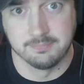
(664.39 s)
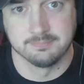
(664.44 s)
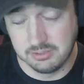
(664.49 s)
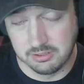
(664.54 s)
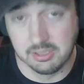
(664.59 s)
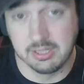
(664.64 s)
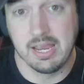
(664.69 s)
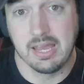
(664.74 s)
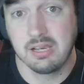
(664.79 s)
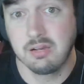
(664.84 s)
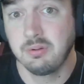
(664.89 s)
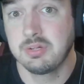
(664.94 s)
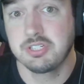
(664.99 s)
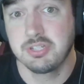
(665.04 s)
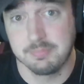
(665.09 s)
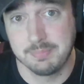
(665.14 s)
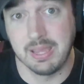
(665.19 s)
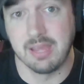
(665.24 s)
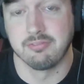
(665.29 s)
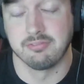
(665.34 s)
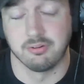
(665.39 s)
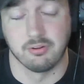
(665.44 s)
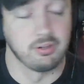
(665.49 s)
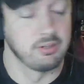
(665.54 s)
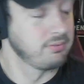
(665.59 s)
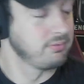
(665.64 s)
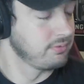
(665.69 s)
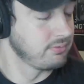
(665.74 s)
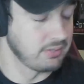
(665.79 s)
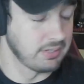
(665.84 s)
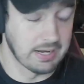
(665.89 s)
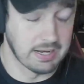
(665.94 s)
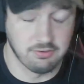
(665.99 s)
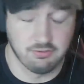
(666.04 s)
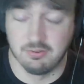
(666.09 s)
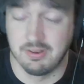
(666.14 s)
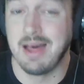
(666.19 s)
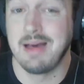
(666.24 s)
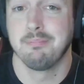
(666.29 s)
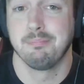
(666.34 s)
You're getting what you pay for.
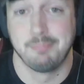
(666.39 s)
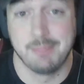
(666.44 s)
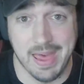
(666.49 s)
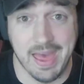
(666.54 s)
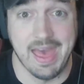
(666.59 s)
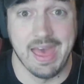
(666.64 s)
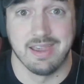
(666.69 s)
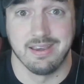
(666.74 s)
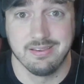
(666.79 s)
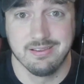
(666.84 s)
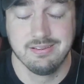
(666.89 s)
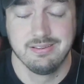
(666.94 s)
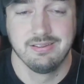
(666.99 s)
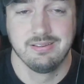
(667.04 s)
It's not bad.